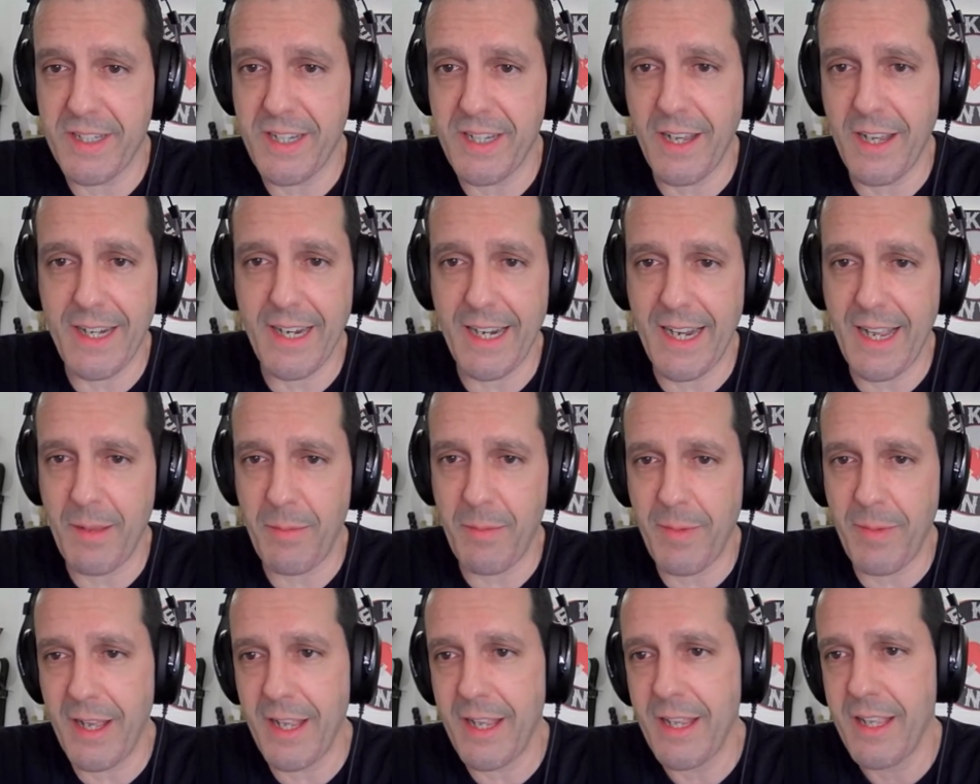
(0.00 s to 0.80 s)
tugging
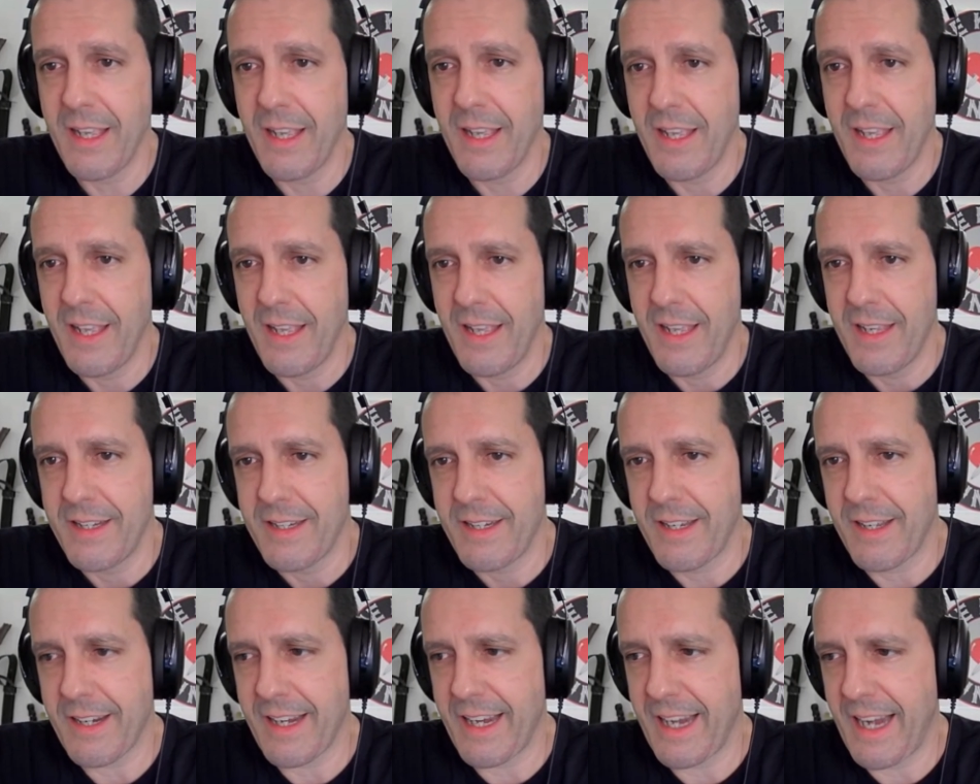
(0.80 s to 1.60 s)
at my,
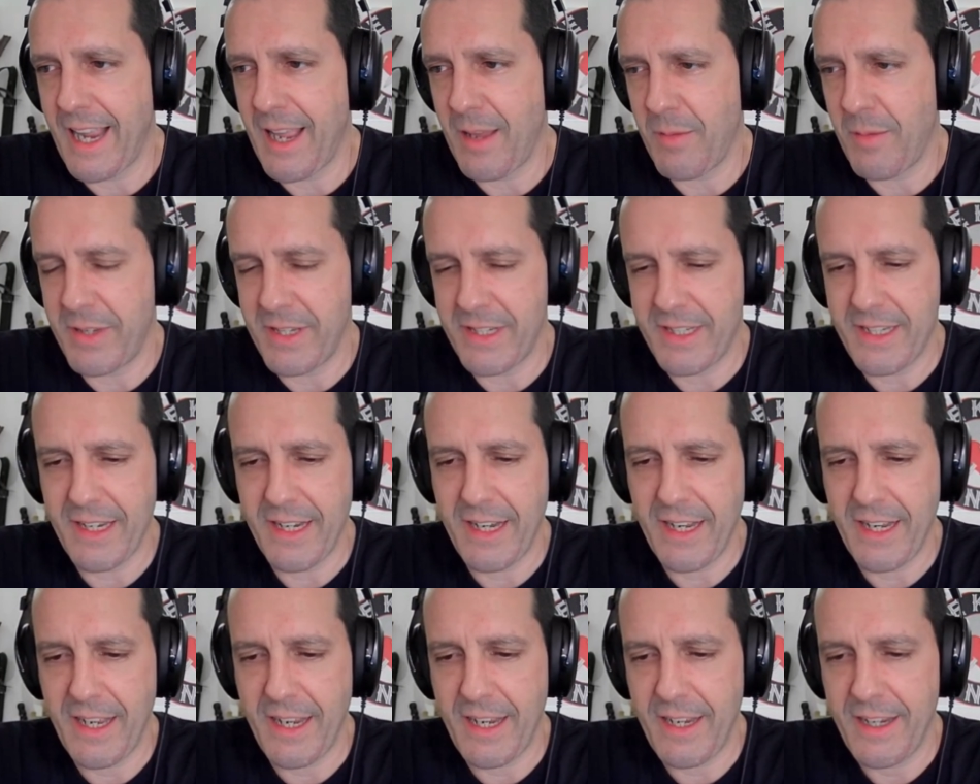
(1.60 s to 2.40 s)
tugging at me
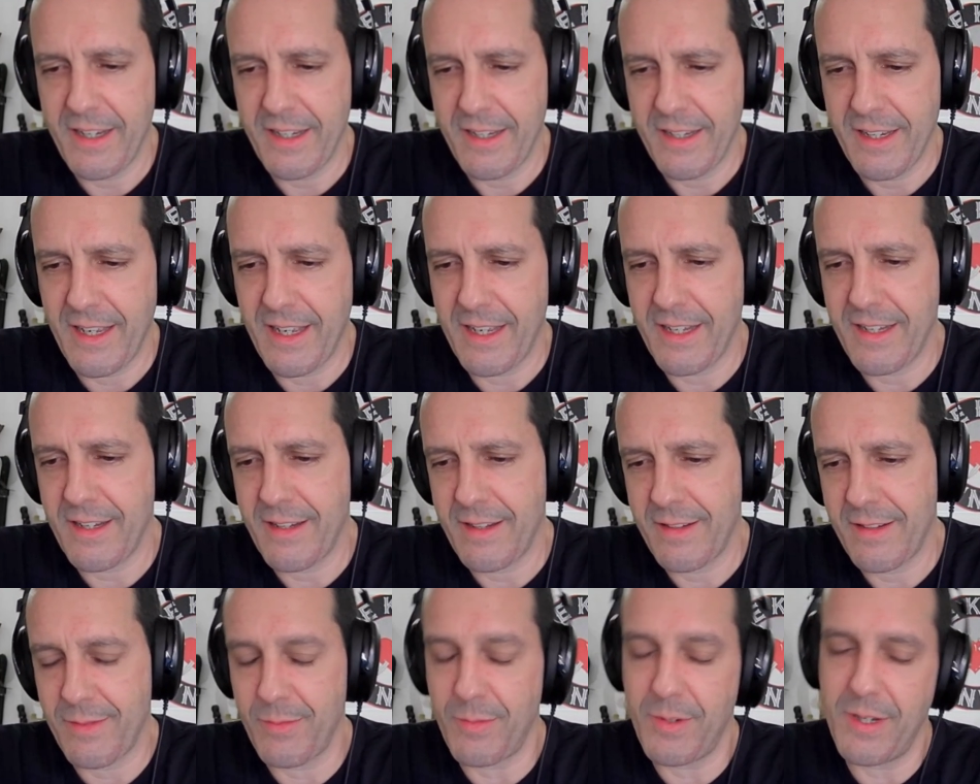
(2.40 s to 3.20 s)
today. At
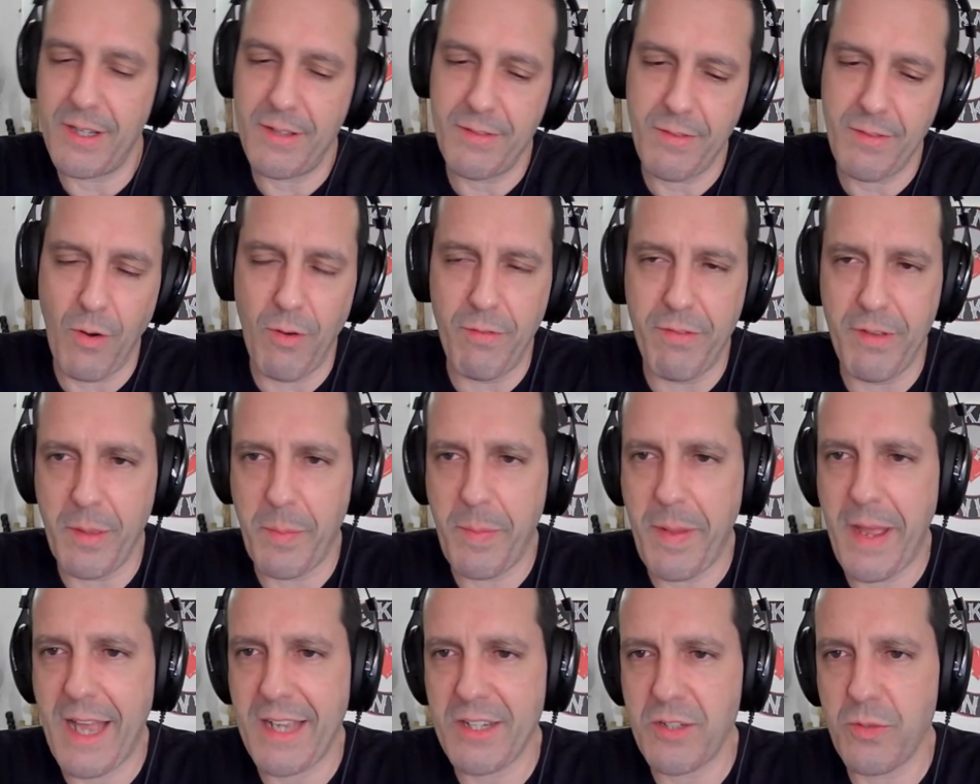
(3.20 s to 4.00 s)
well, over
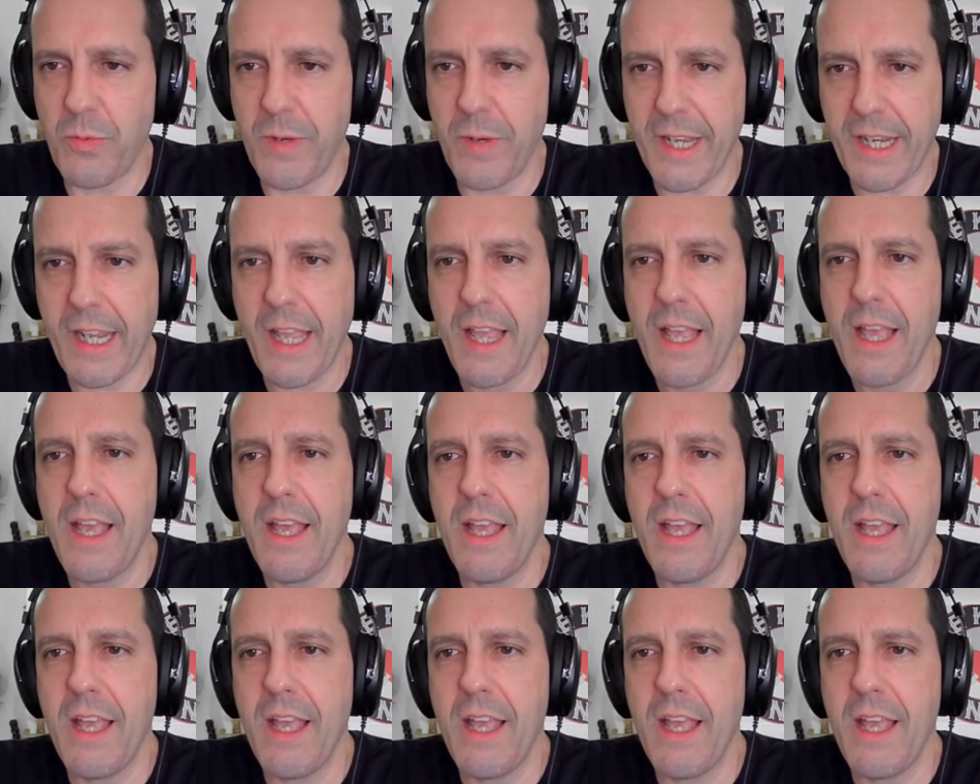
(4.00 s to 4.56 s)
the past week.